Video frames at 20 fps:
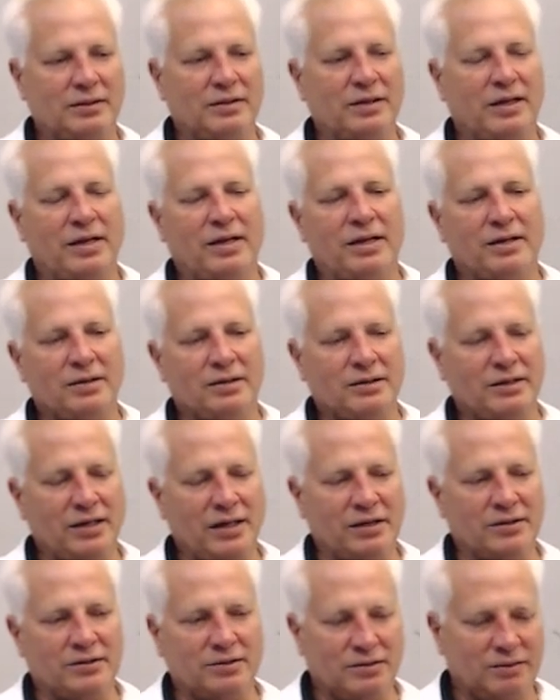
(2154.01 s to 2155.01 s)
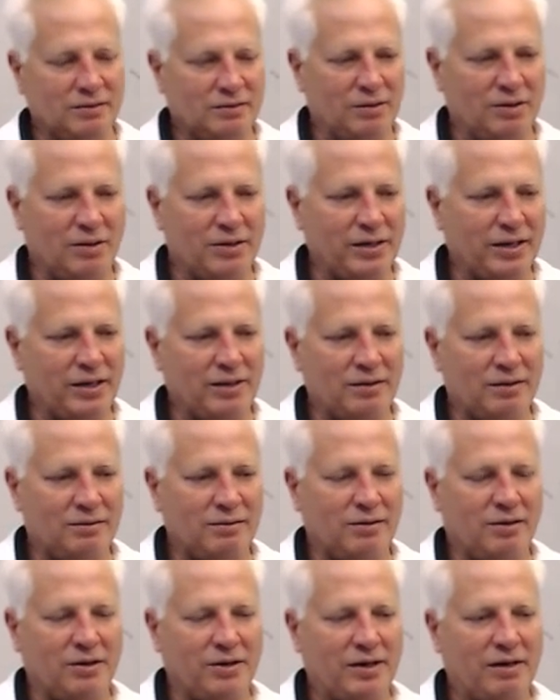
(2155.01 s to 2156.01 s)
then yes, all
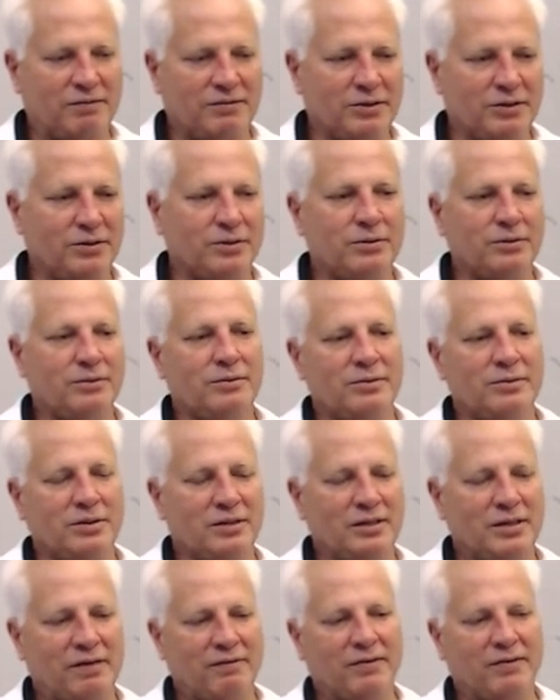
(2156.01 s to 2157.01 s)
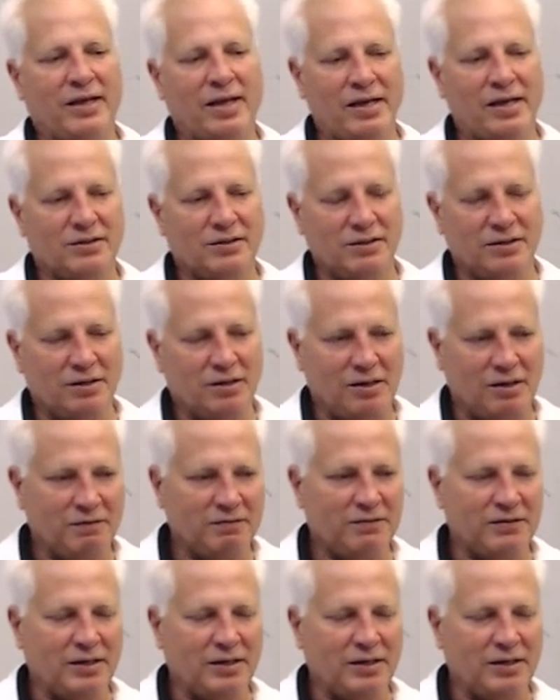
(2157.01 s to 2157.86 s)
you have to do is have the gasoline off,